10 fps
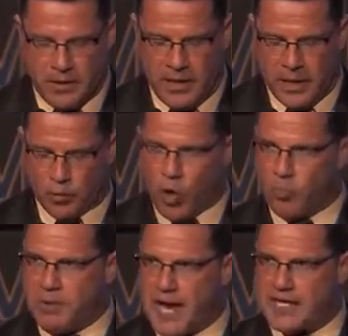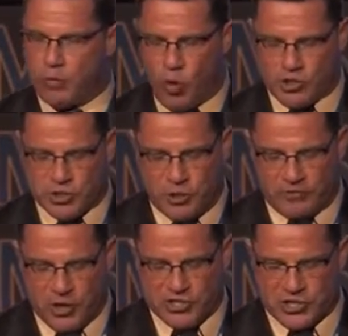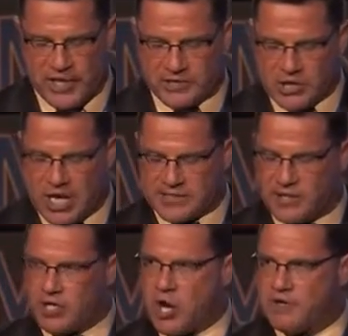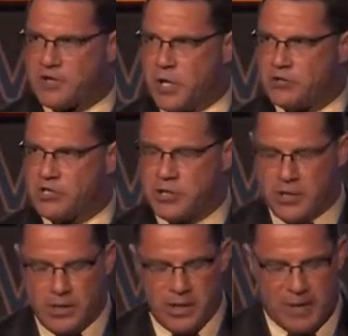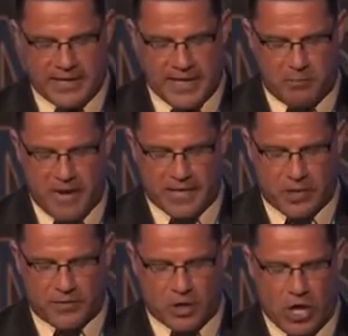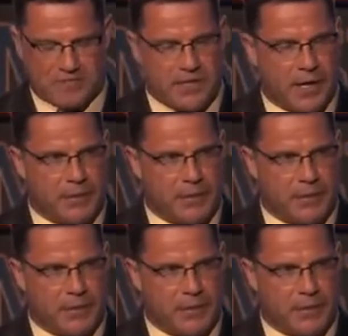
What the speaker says: He enrolled back at Walsh University and talked to the golf coach about getting back on the golf